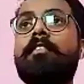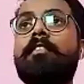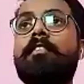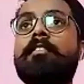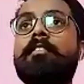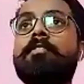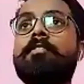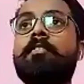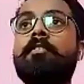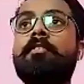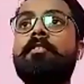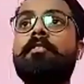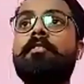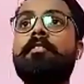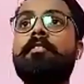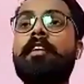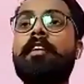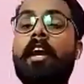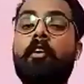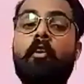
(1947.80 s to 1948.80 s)
So
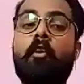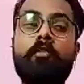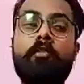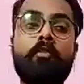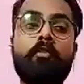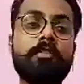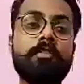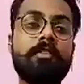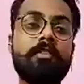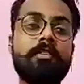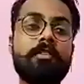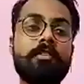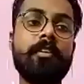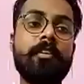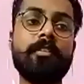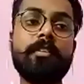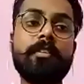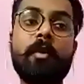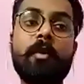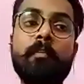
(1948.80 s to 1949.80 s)
Nikon was the
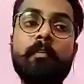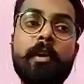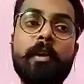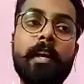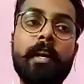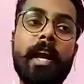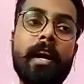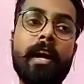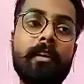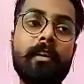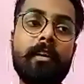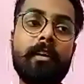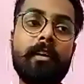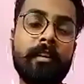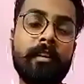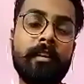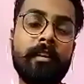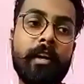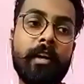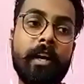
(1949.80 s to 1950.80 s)
first company that
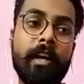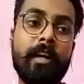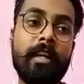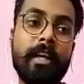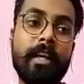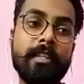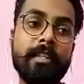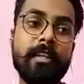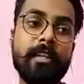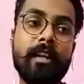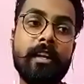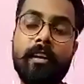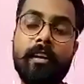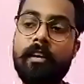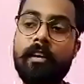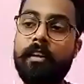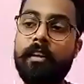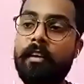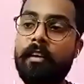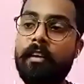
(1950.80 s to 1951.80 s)
invented DSLR,
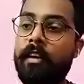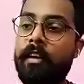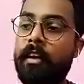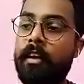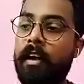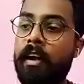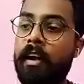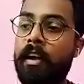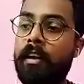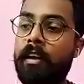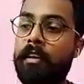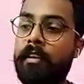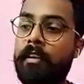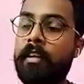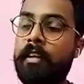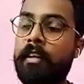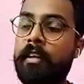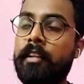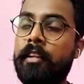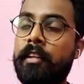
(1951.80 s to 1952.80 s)
and
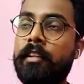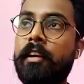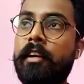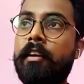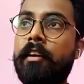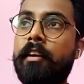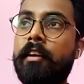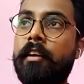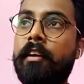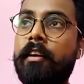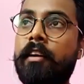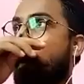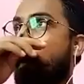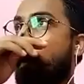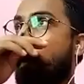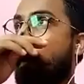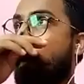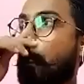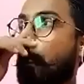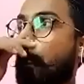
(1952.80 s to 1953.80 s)
it
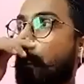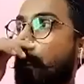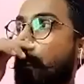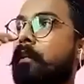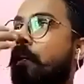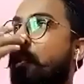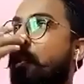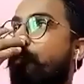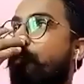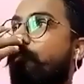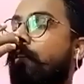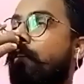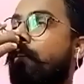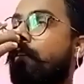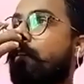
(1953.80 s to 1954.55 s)
was never the